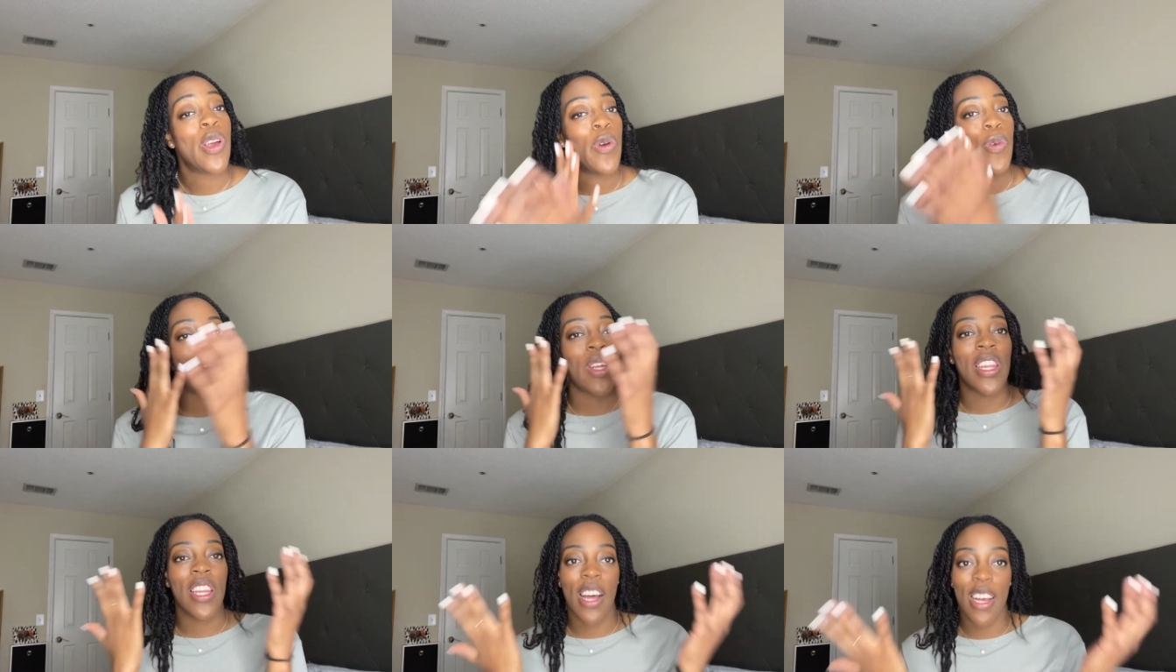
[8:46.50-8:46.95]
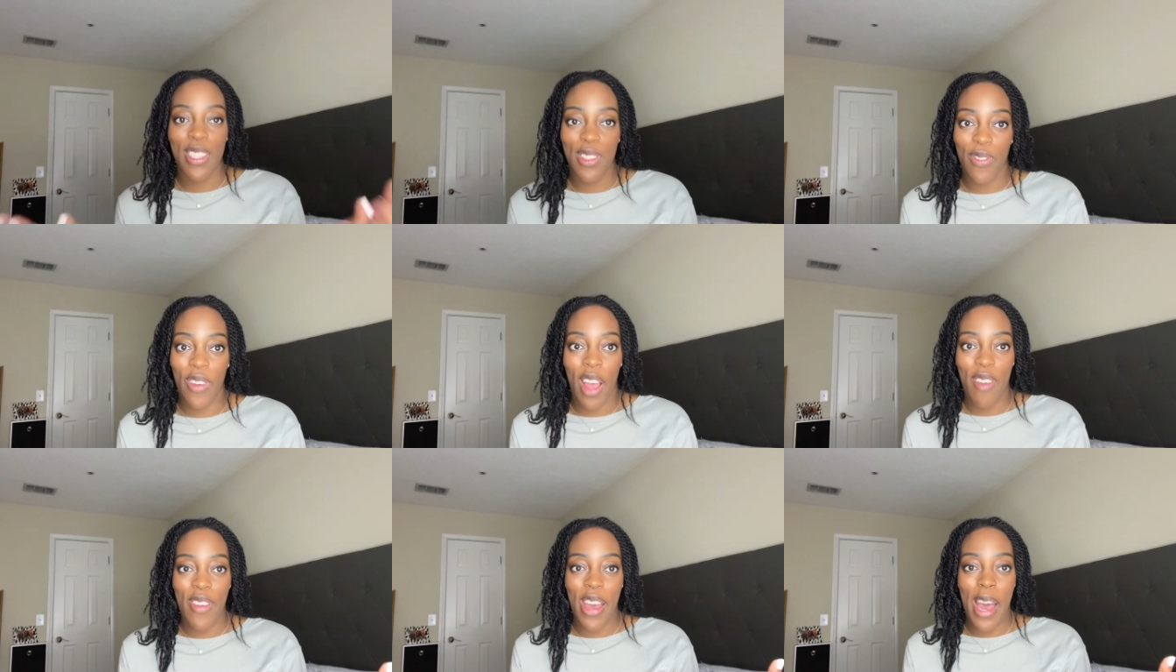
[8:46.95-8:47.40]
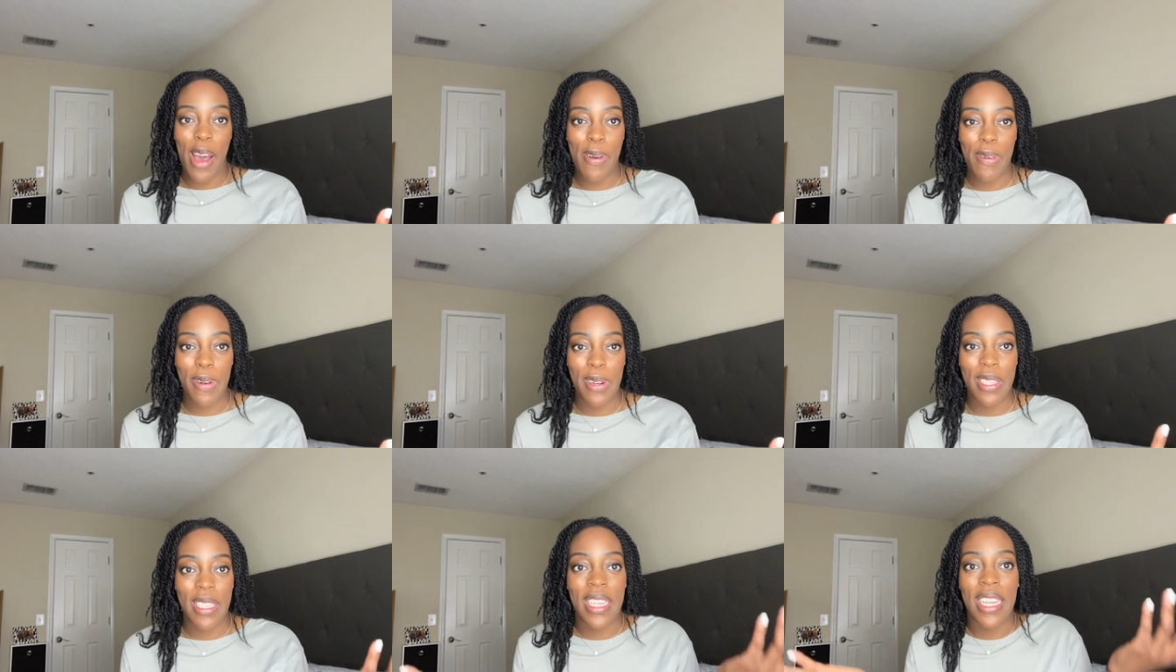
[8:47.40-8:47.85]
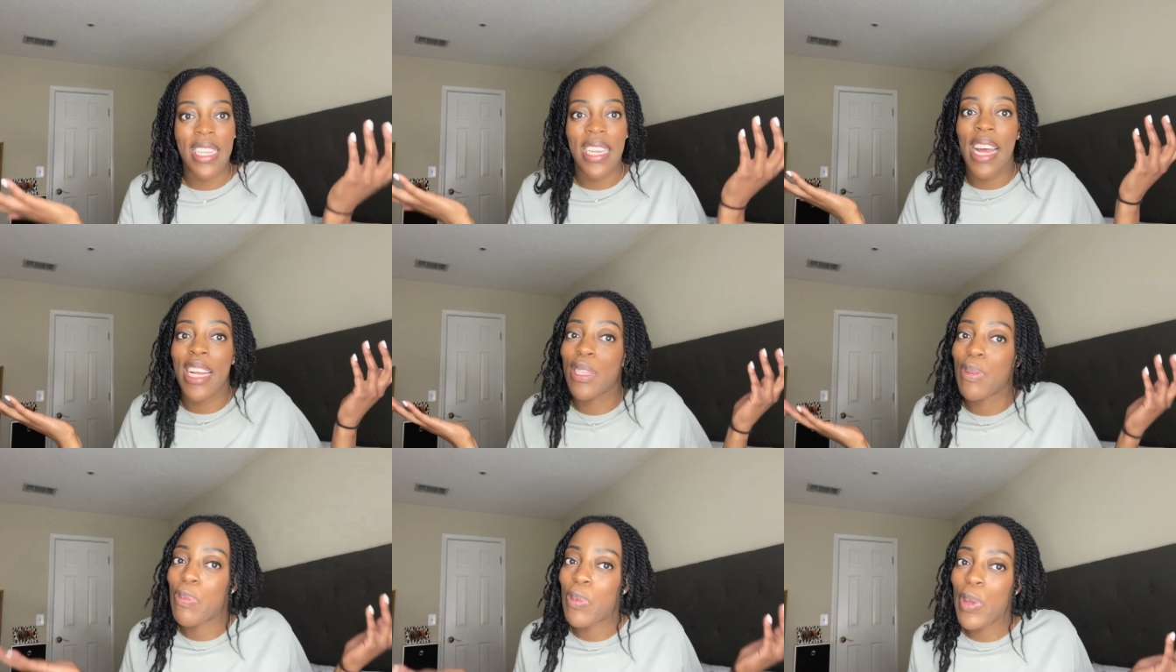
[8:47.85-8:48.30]
We lost five hours and
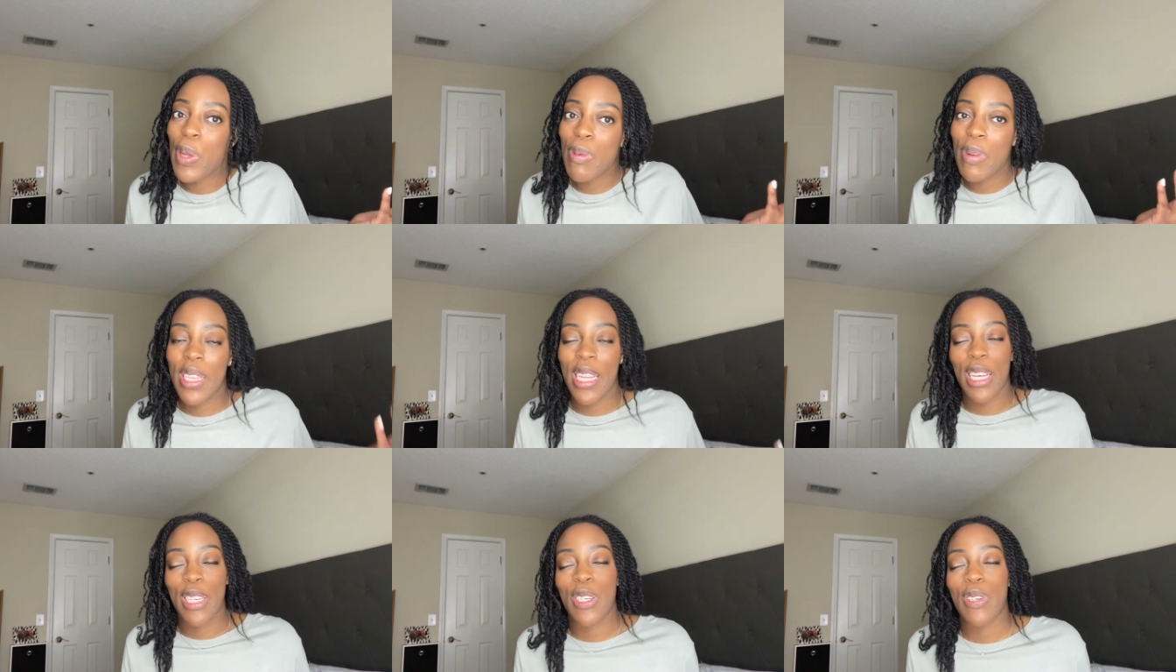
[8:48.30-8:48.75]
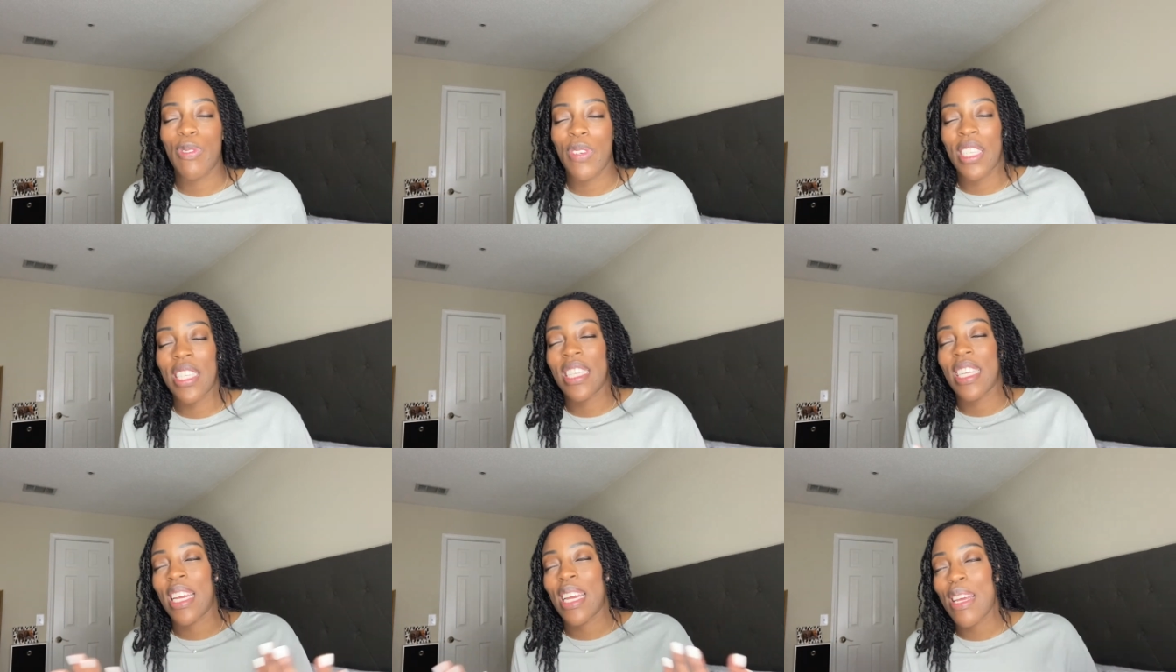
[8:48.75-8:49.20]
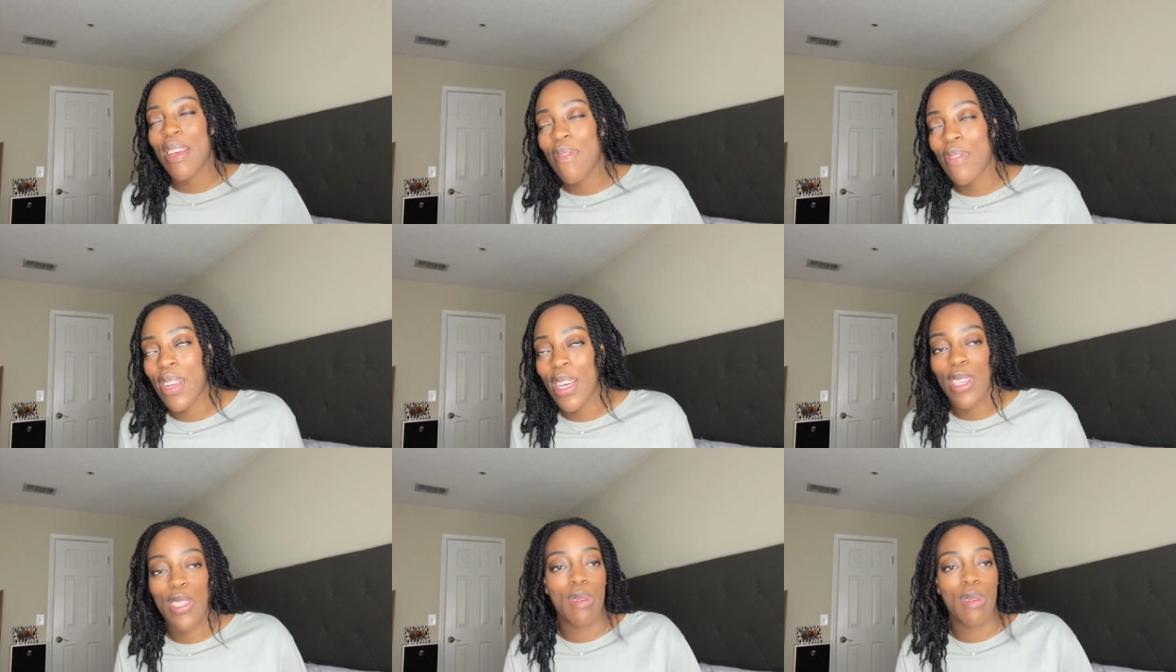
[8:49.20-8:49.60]
that deployment lecture was in the evening.